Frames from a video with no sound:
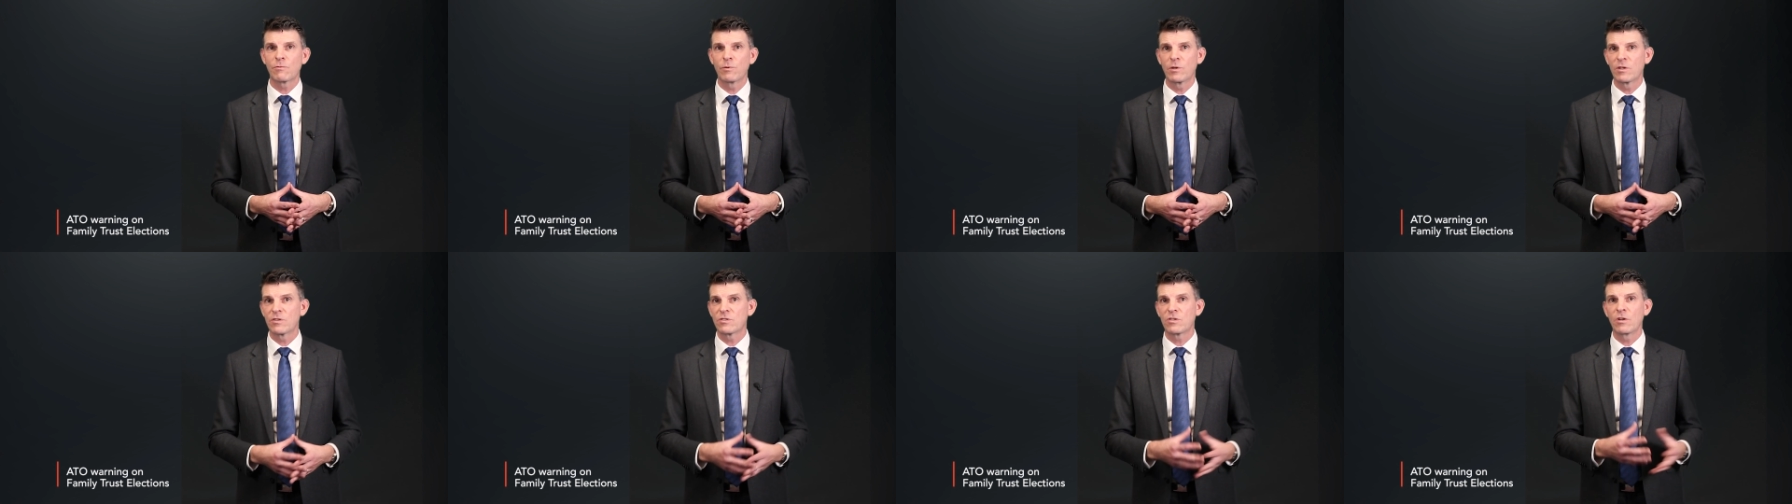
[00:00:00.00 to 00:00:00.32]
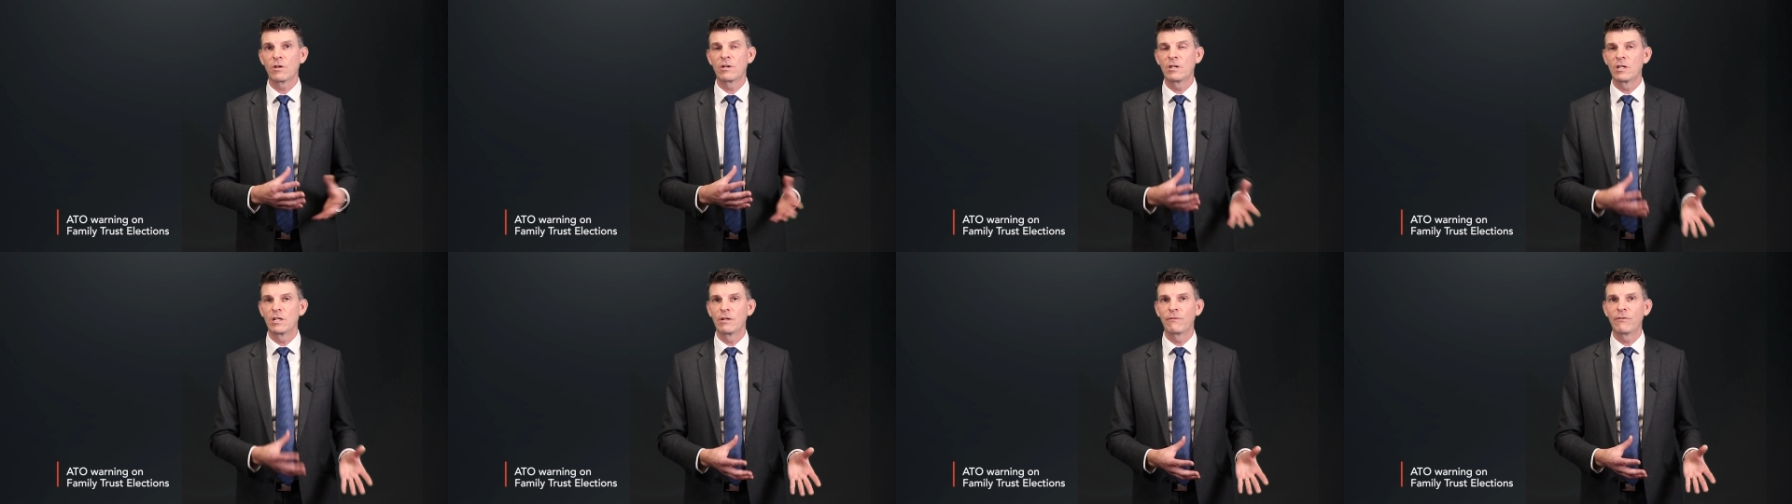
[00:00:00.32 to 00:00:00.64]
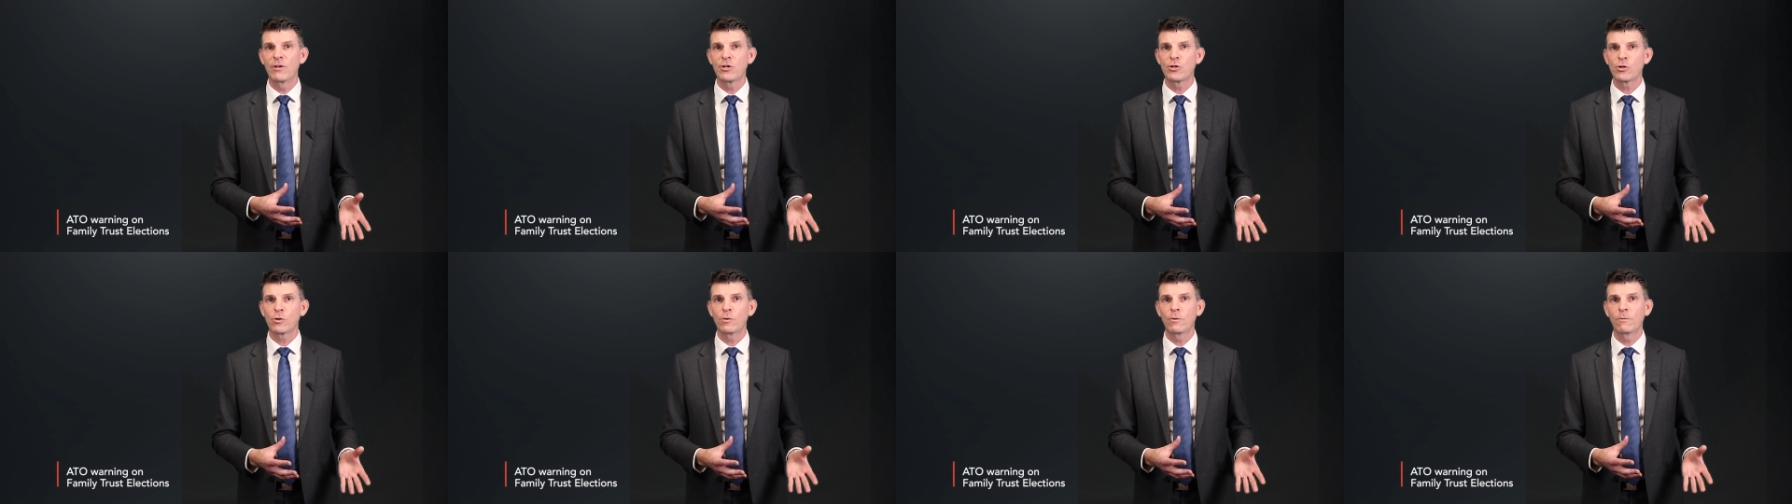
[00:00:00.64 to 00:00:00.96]
with a certain
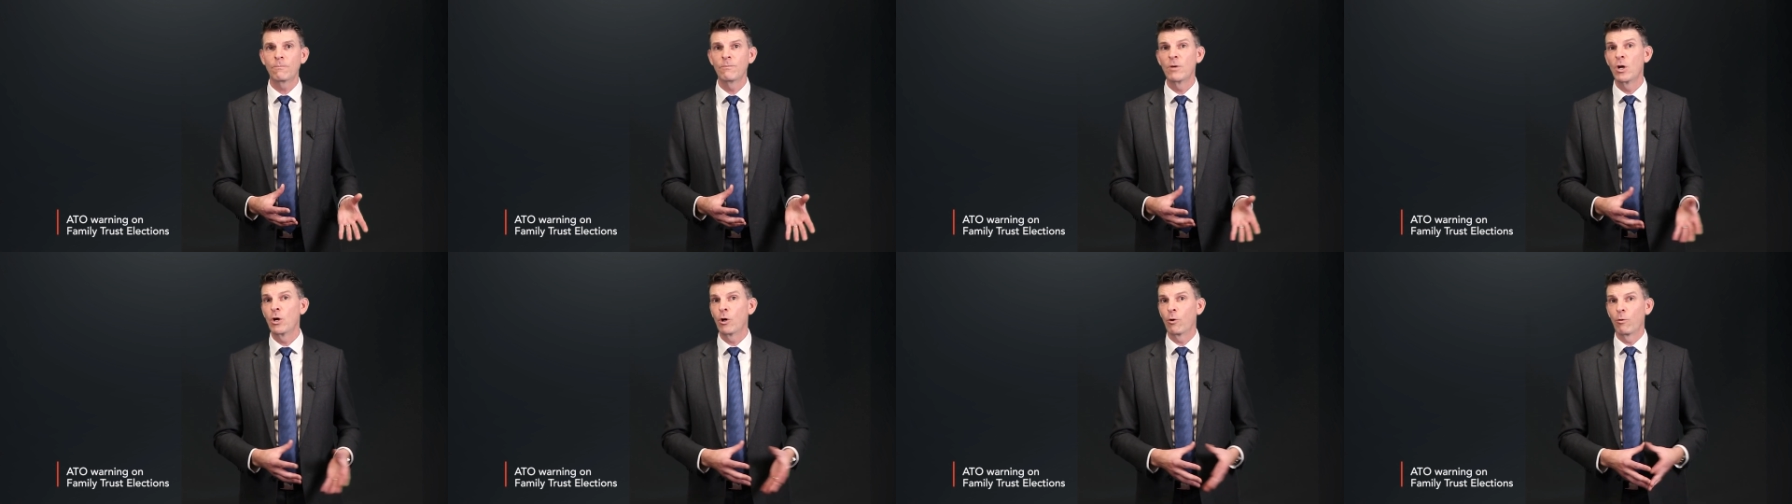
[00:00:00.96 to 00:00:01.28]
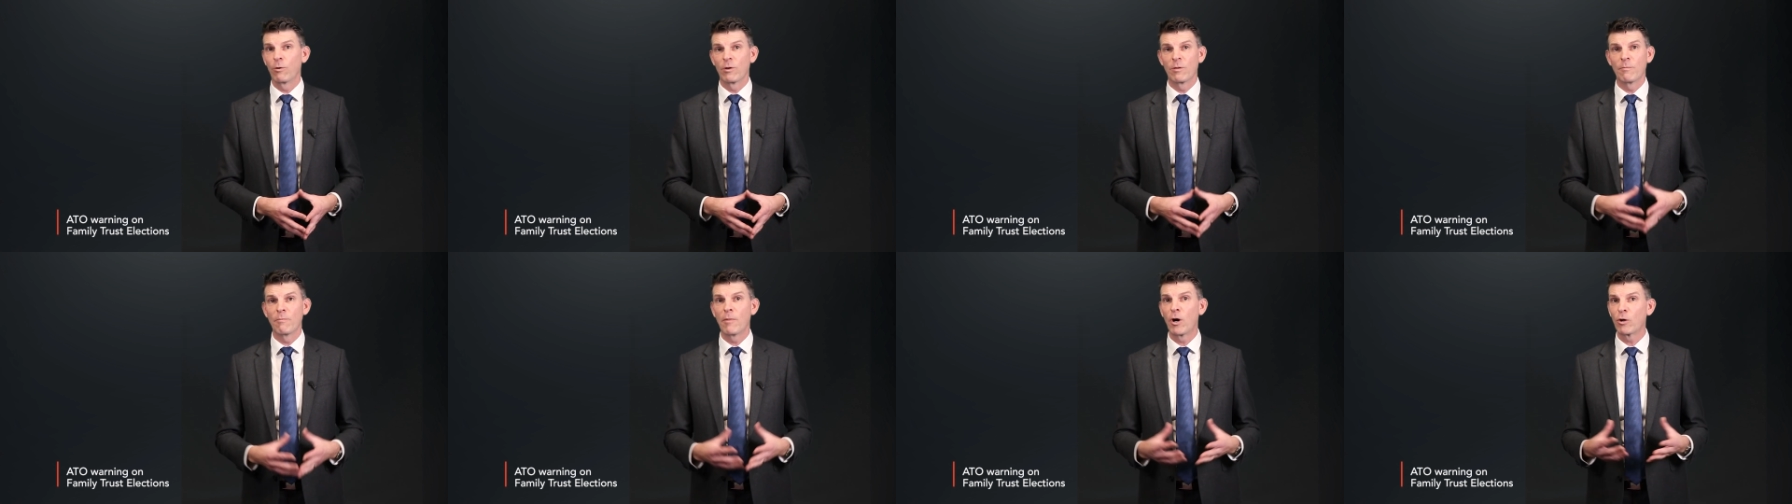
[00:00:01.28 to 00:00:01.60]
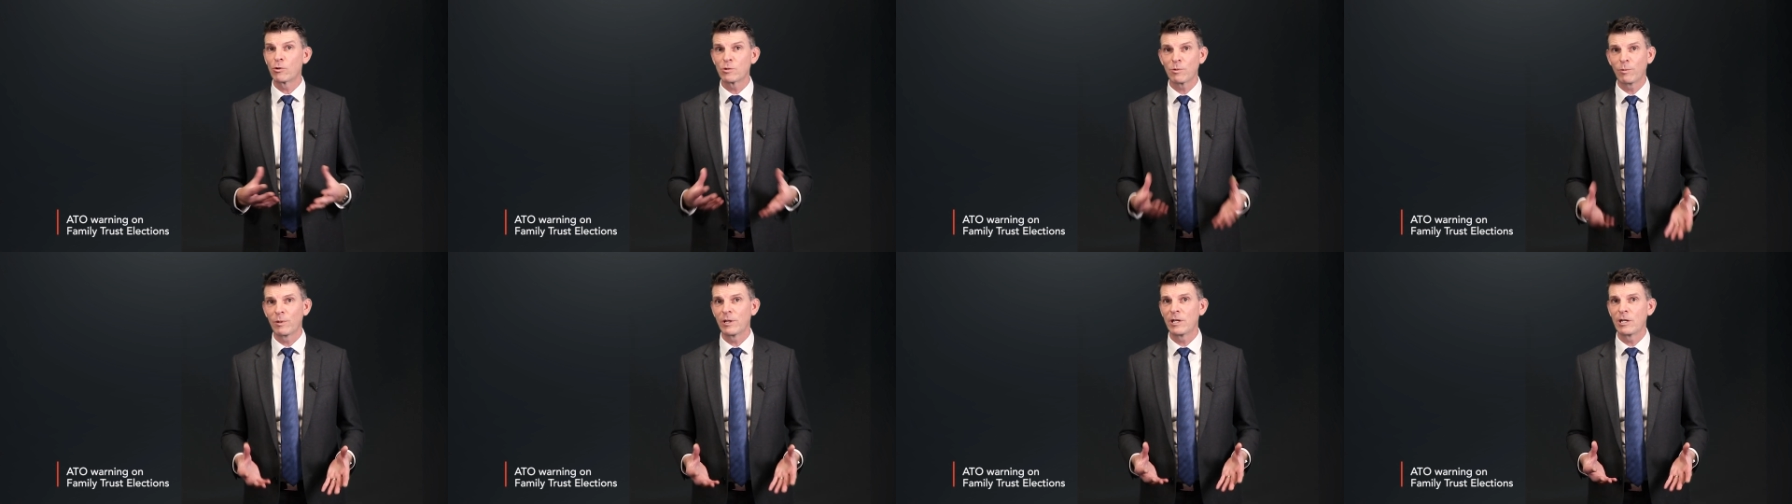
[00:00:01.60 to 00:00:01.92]
individual or with
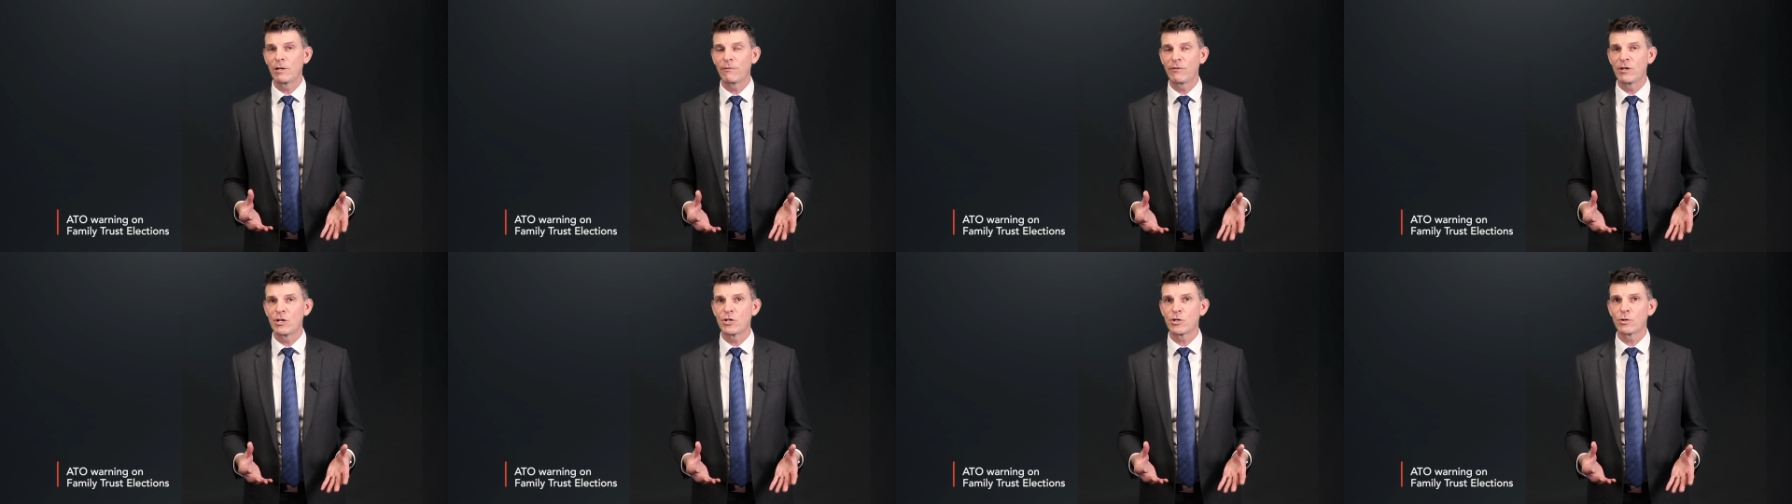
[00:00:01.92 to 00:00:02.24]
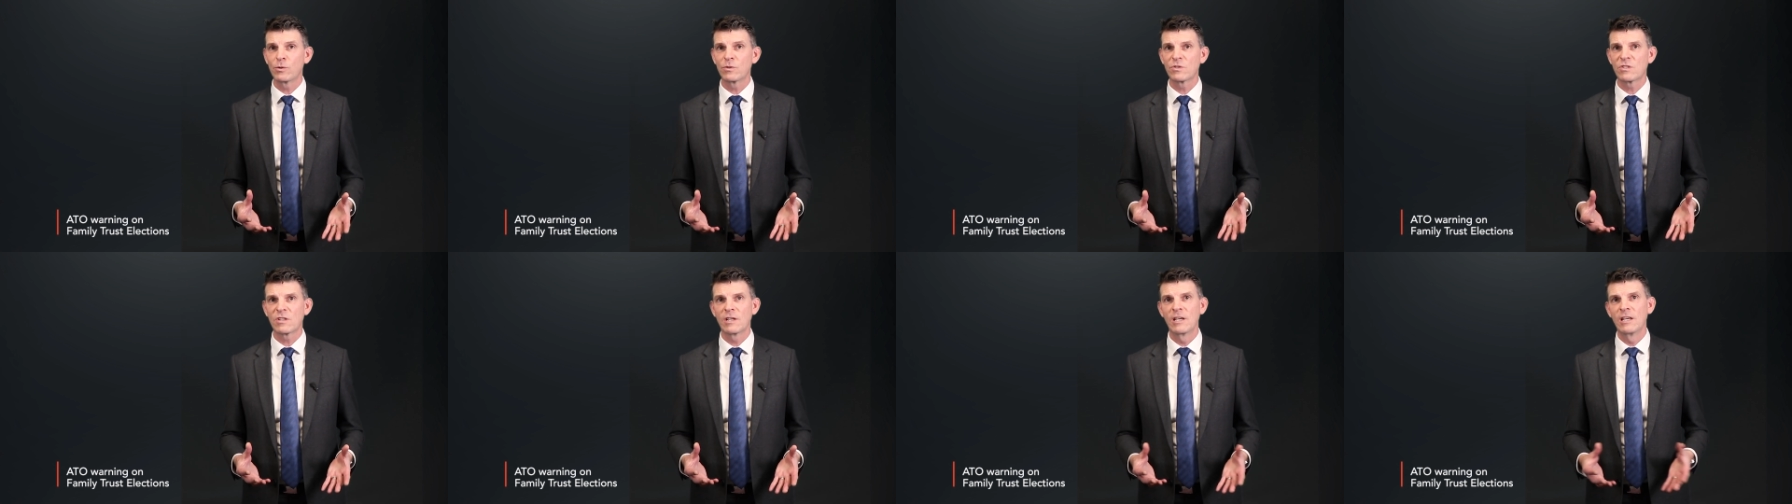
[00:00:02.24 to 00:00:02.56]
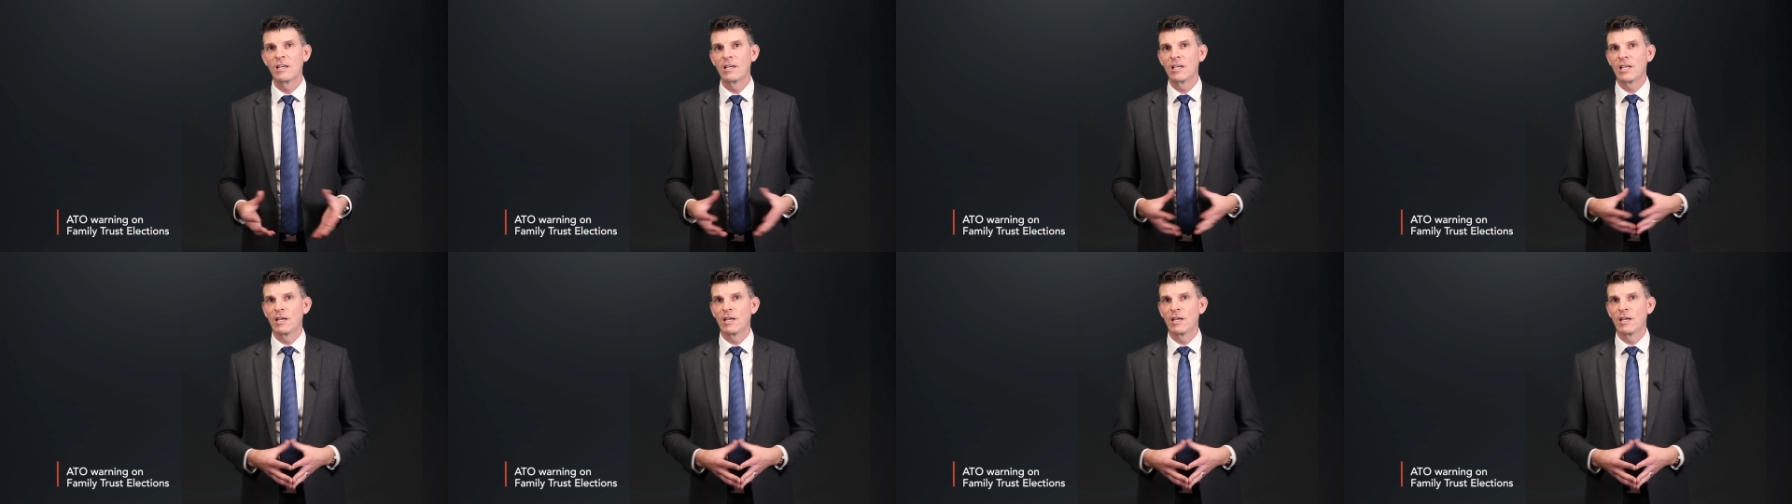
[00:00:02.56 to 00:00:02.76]
multiple individuals,